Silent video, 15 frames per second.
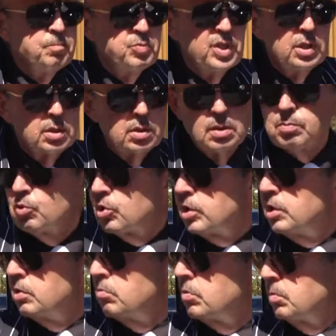And in the
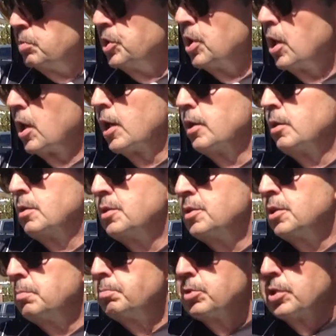morning it would be hot.
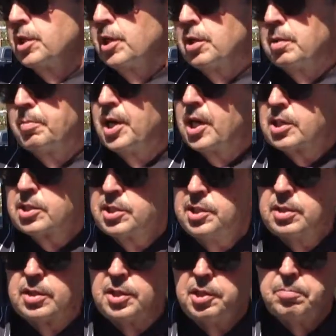They put that in the back seat
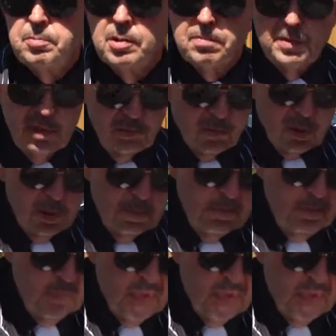to keep your feet warm.